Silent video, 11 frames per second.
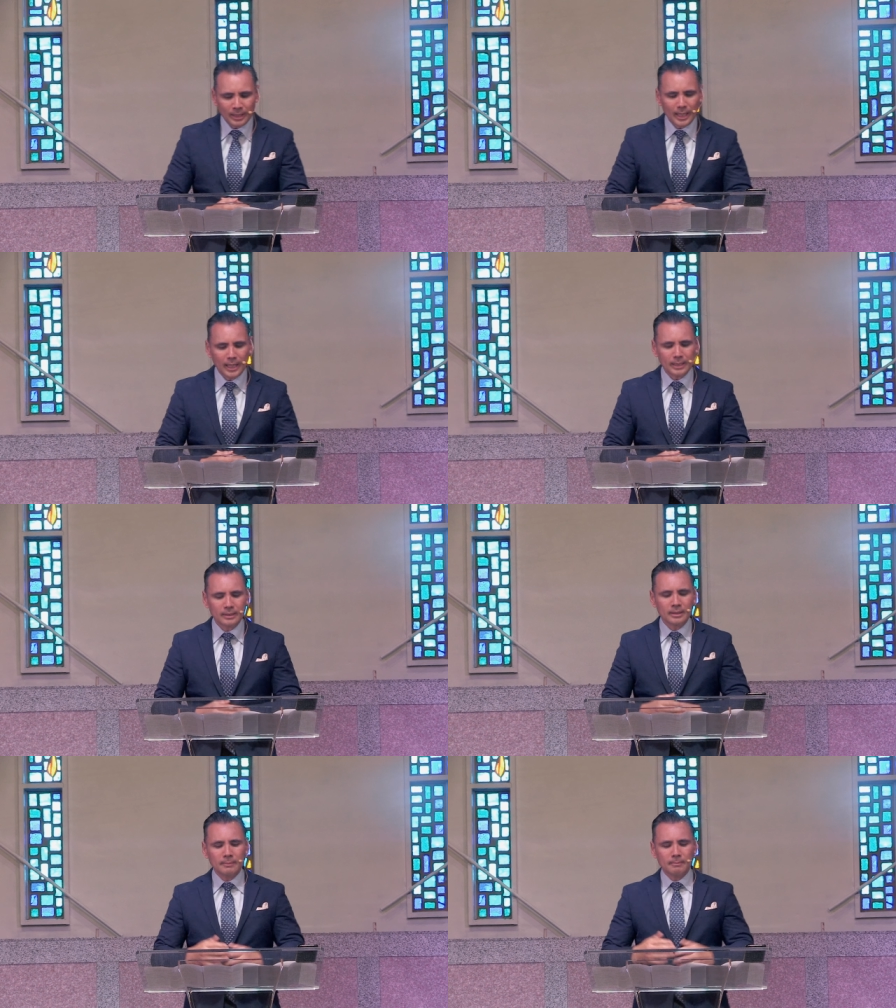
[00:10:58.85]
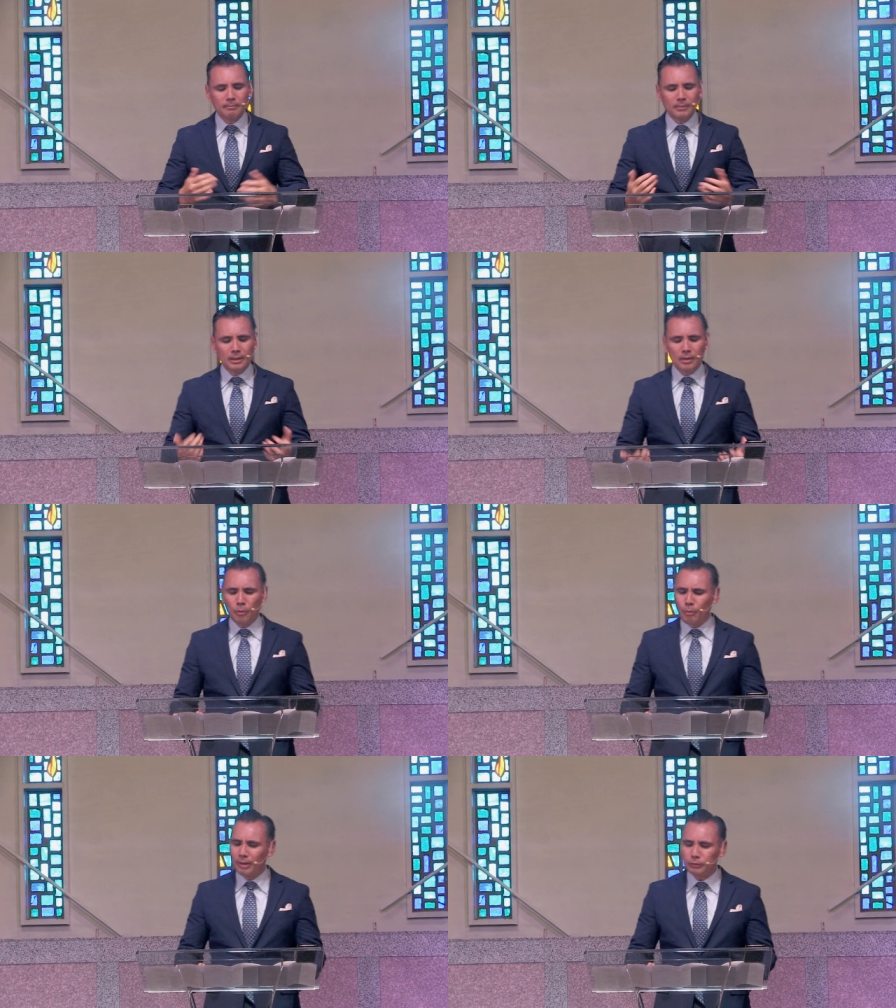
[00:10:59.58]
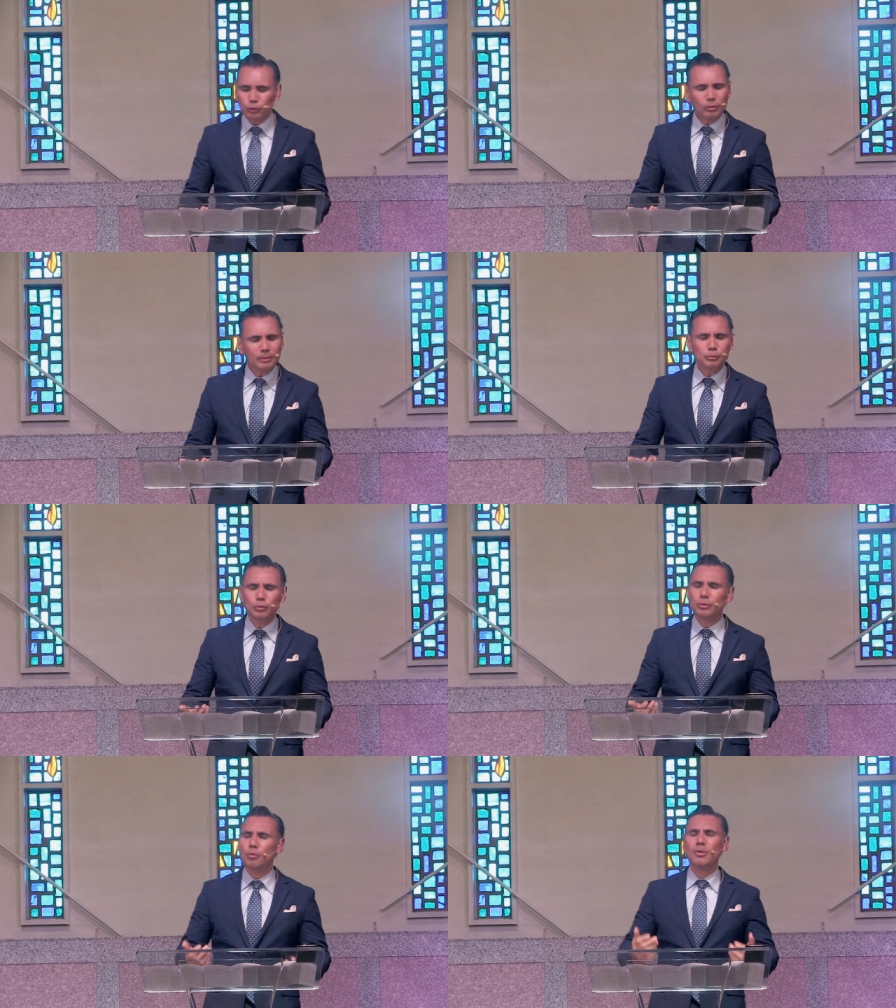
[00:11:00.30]
And Throughout
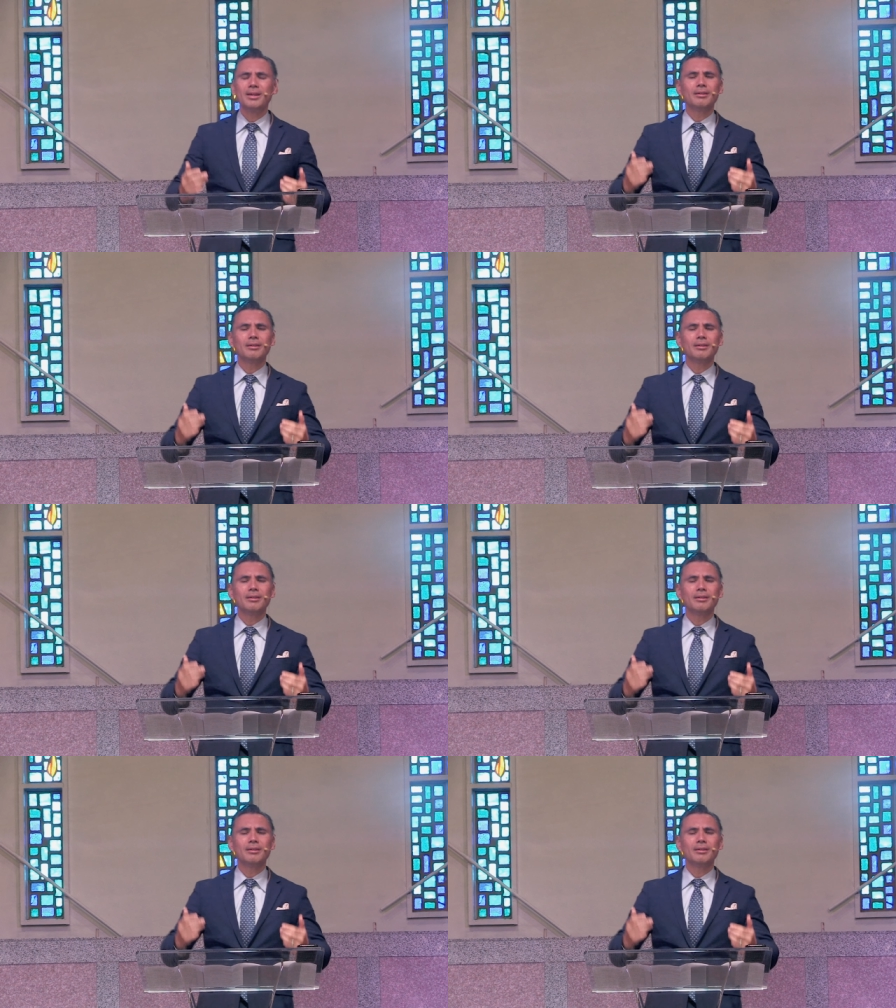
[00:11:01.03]
Scripture, we